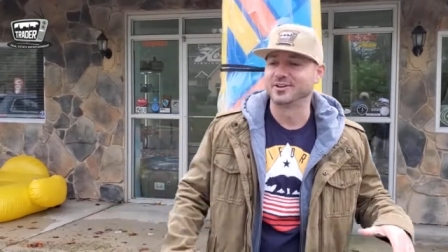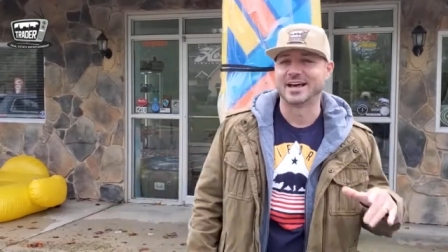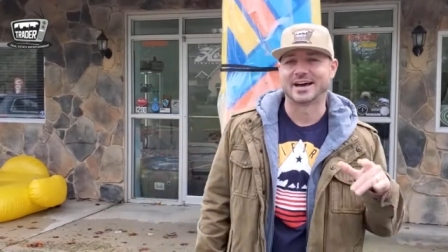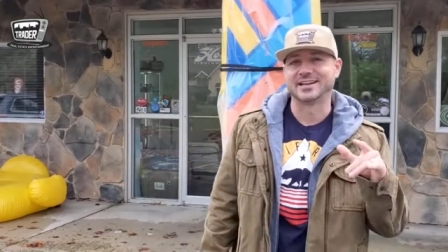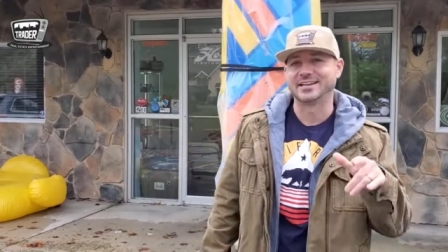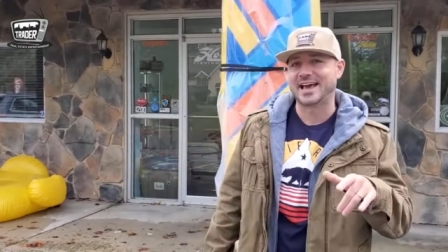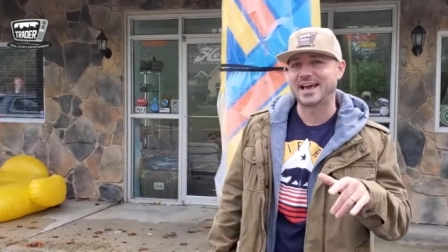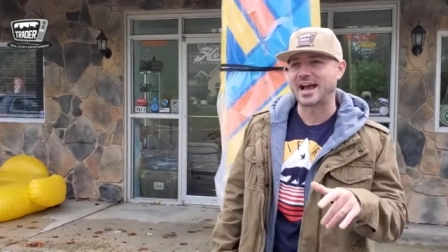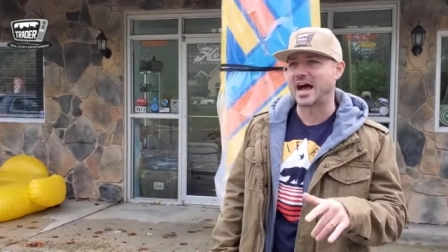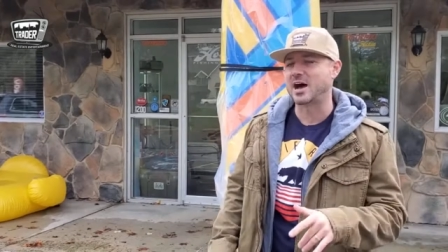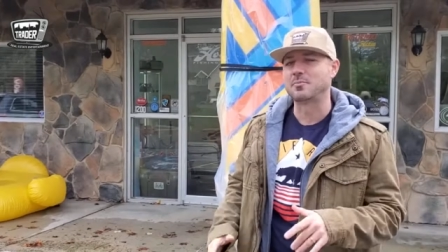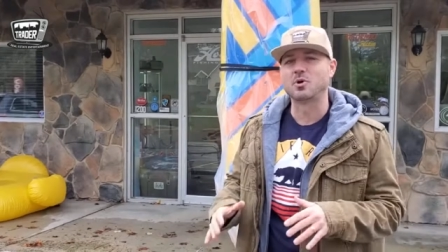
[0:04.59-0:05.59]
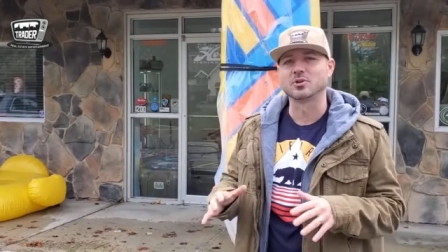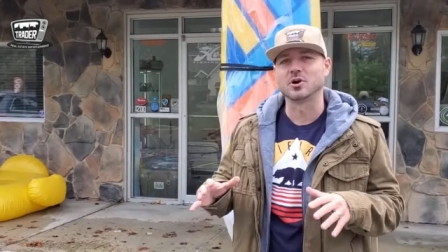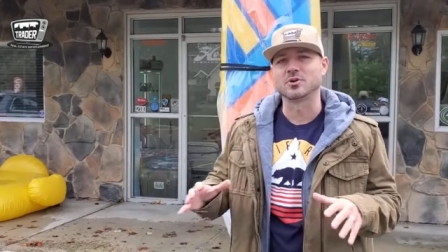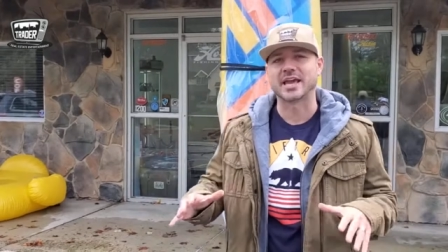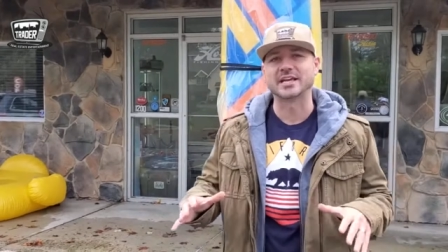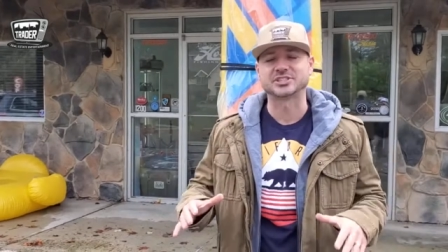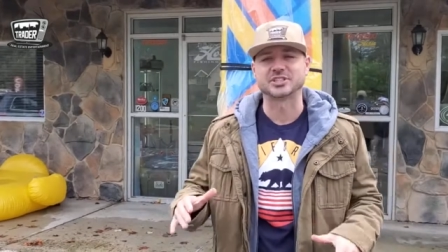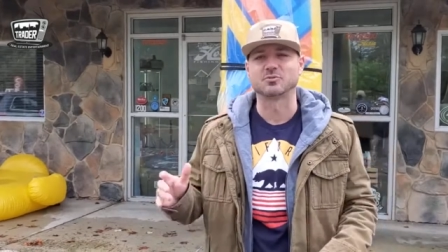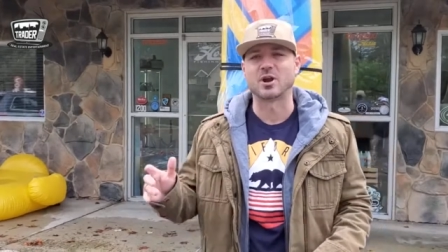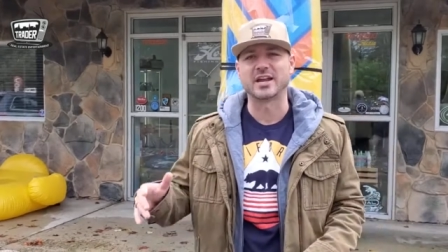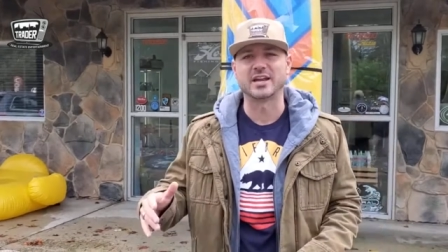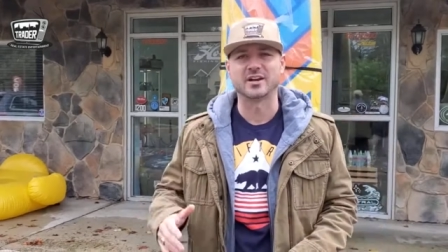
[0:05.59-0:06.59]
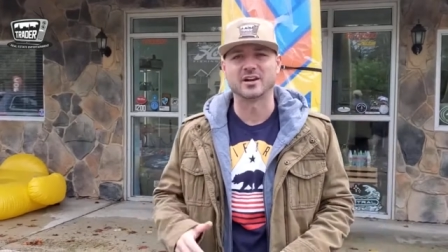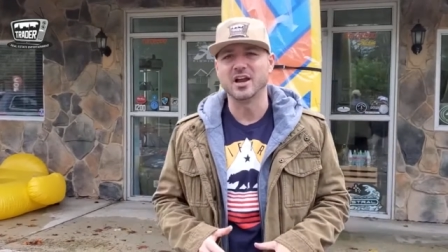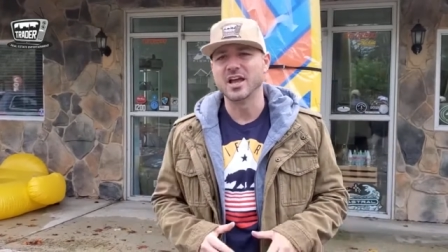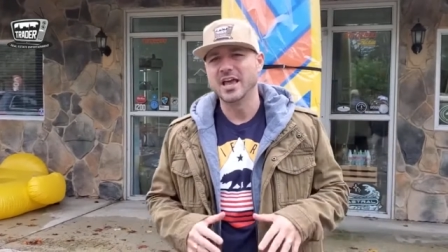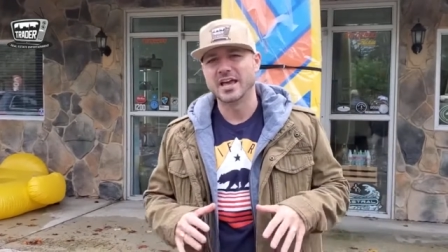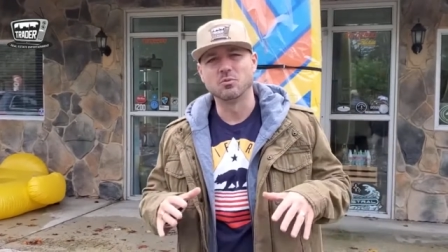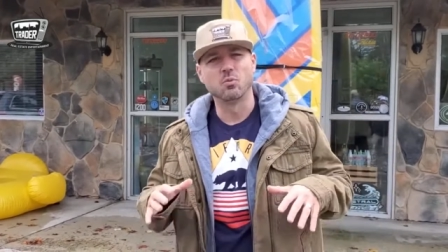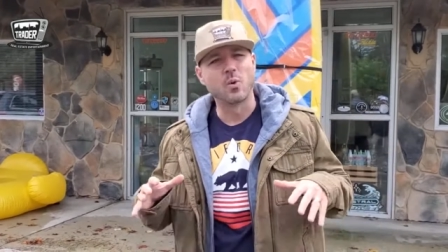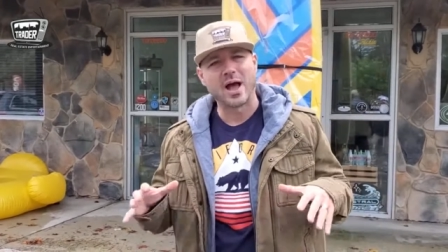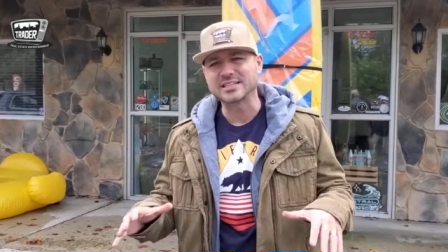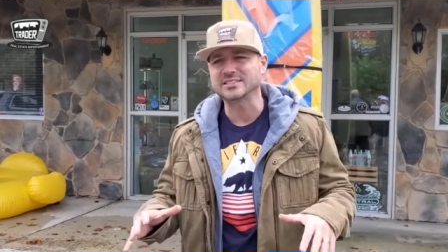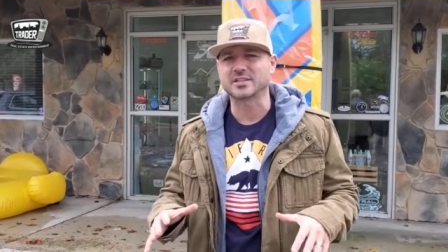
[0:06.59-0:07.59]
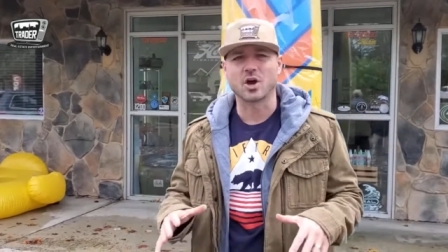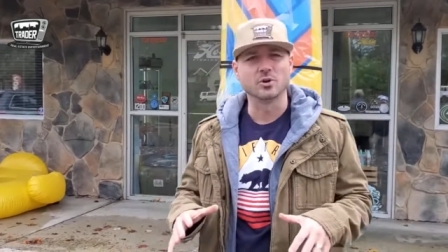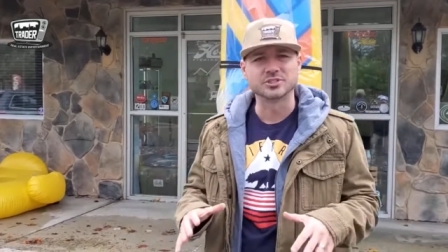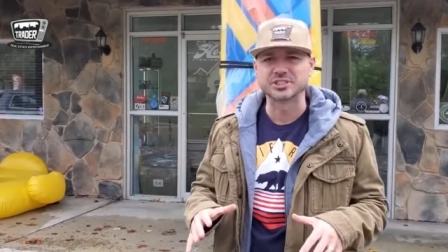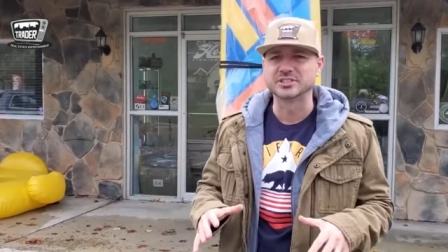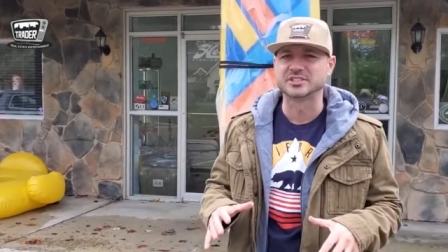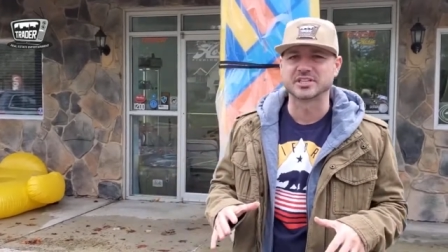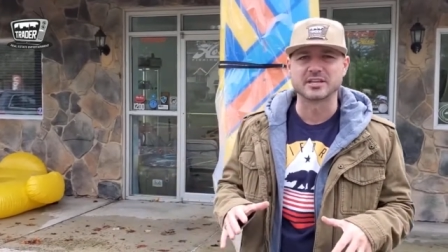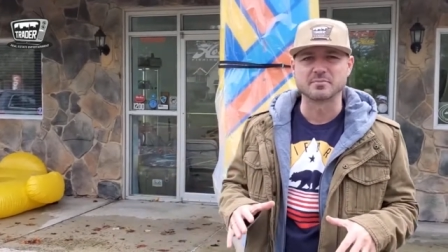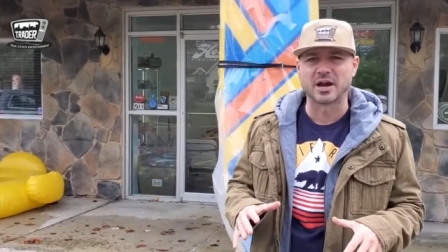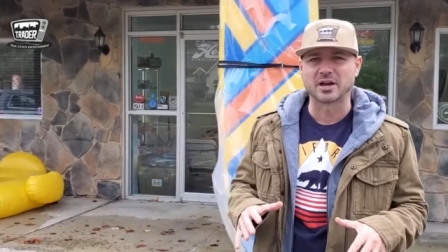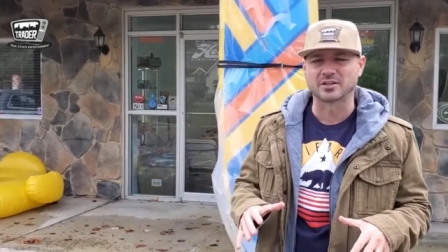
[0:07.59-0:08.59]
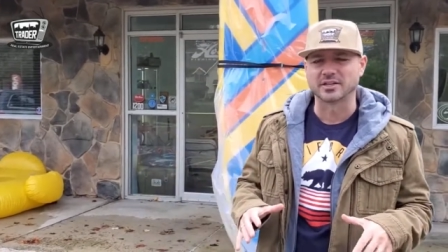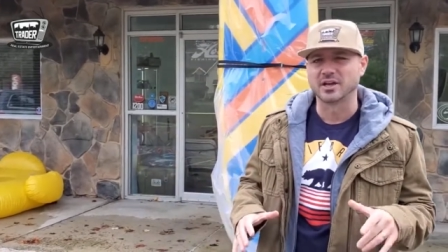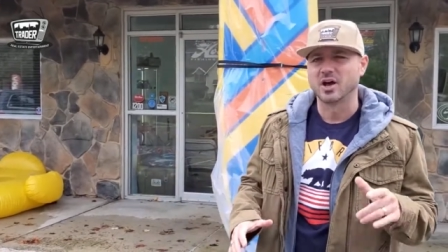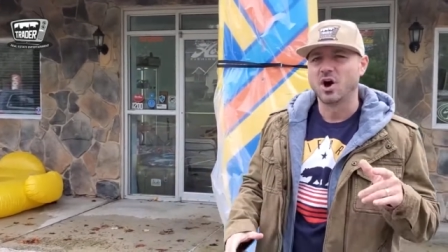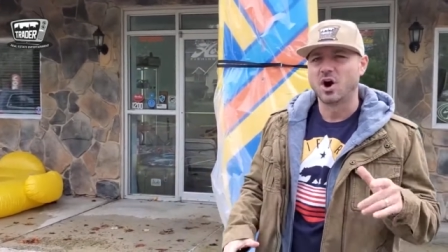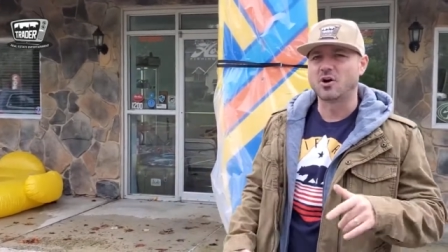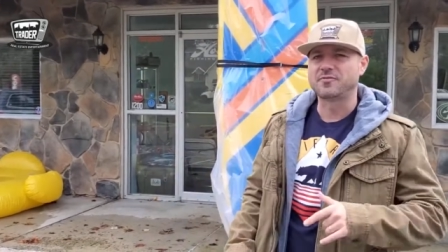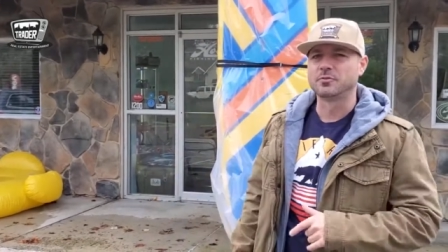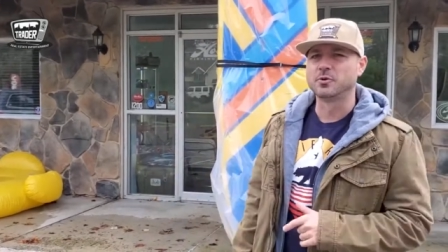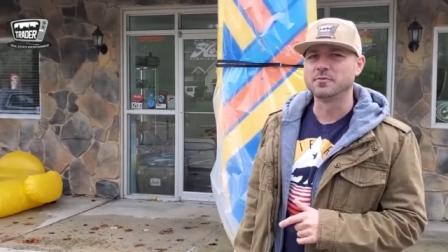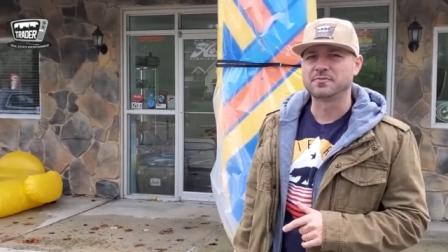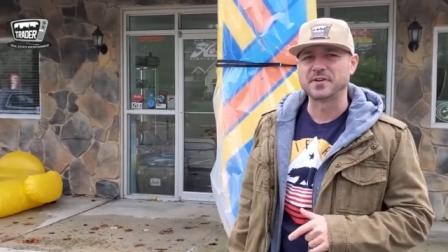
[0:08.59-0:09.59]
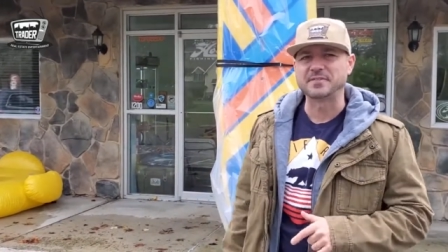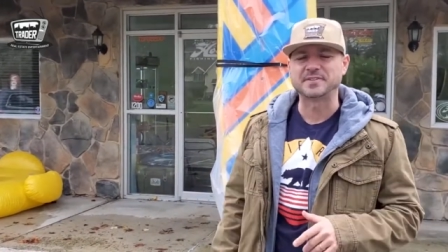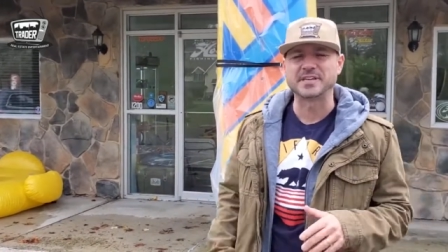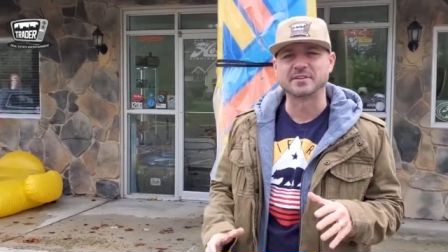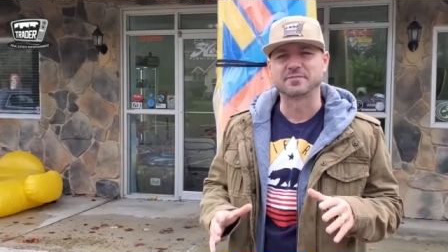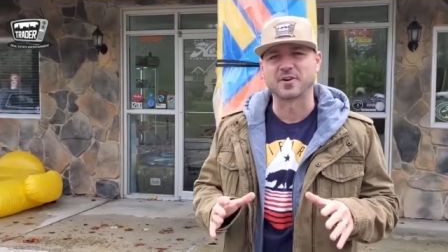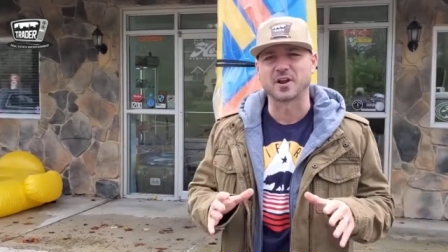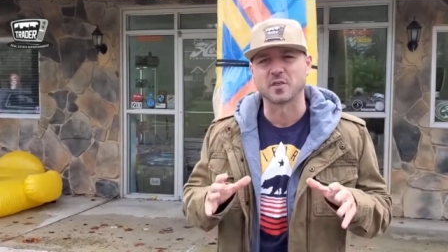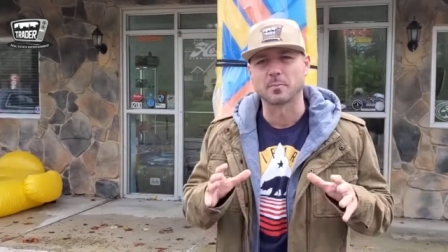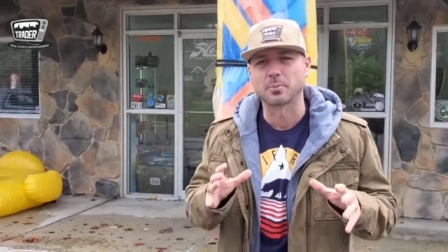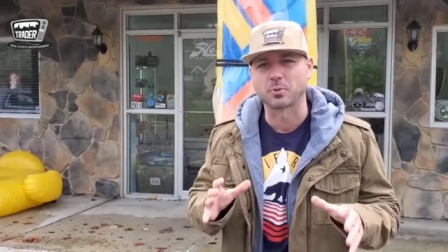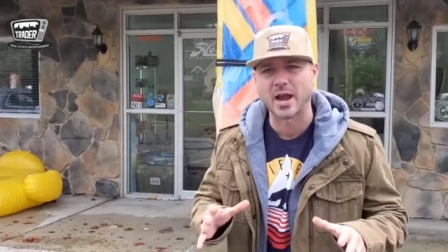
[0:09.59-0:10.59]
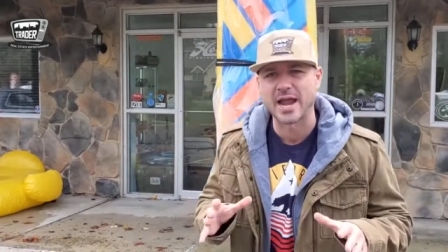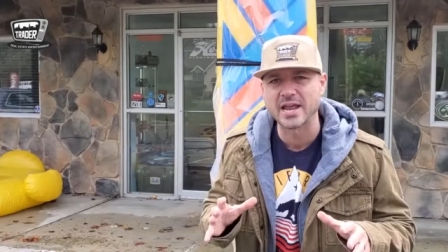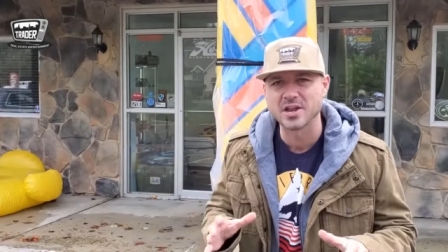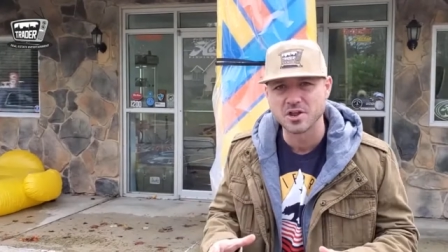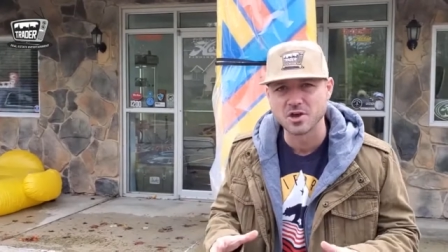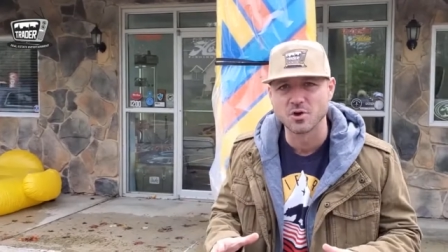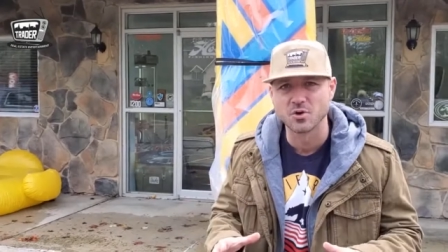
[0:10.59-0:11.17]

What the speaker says: Now today I'm on location right here in West Ocean City, Maryland, off of Route 50 in front of the brand new,